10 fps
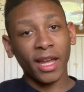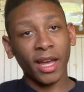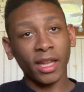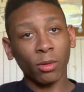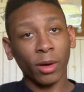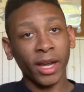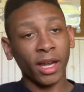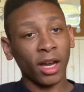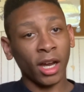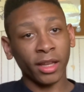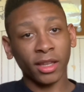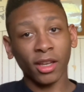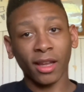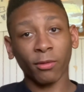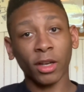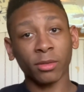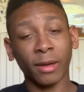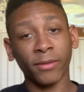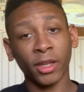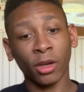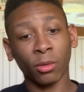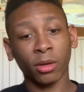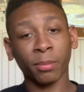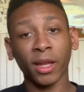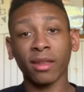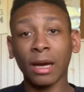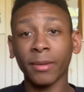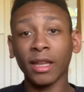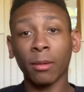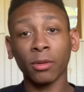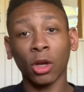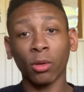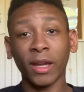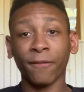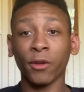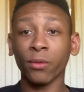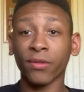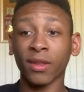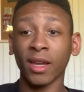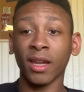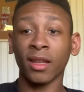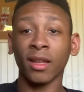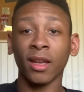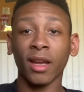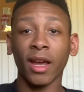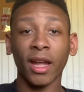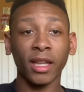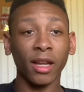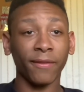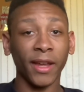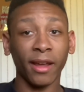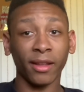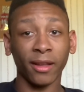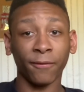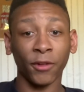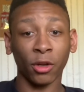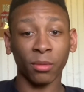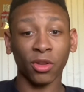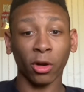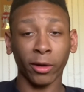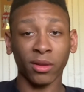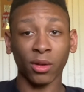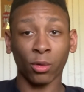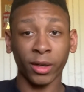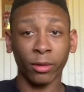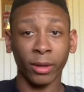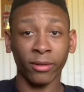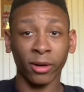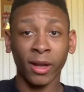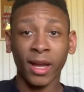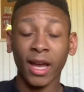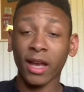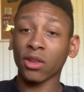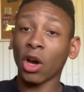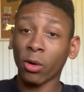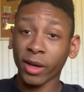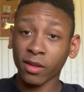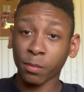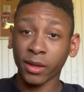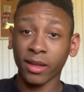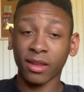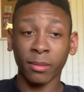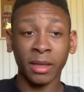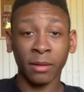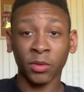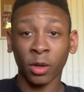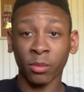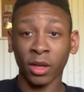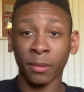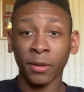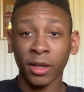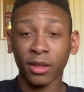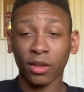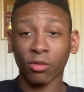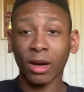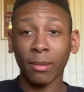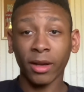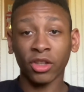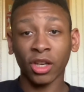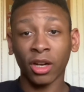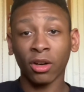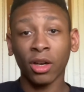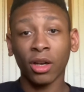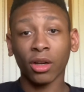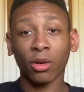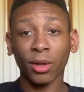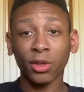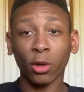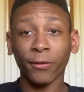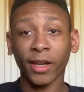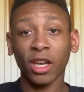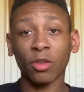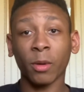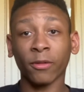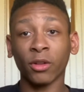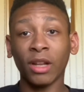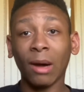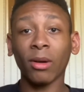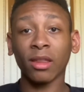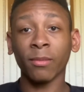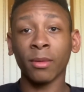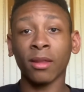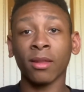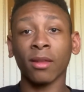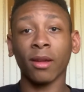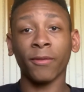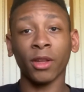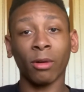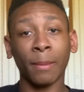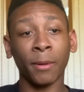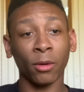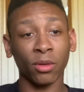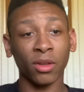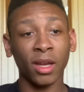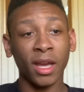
Anyway, thank you guys for watching my video. Please comment down below if you've seen any of the Alien films starring Sigourney Weaver. As always, please give me that thumbs up. Subscribe to my channel. Go on the notification bar if you do not want to miss a video I post.